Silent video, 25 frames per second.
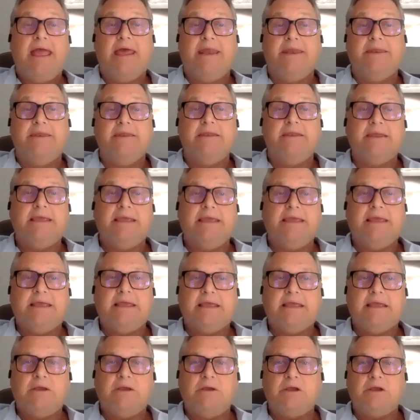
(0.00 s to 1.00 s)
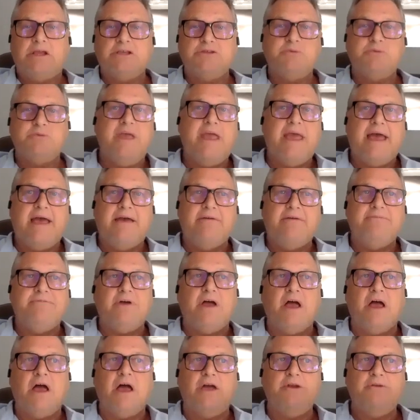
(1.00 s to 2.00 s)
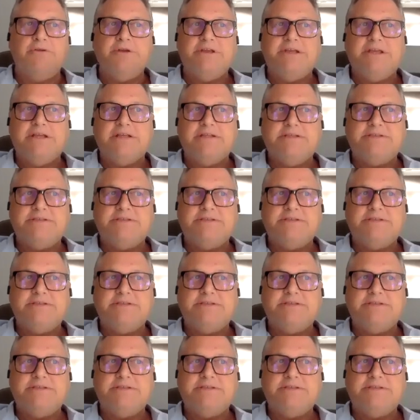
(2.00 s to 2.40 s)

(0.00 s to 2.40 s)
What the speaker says: And because we have 100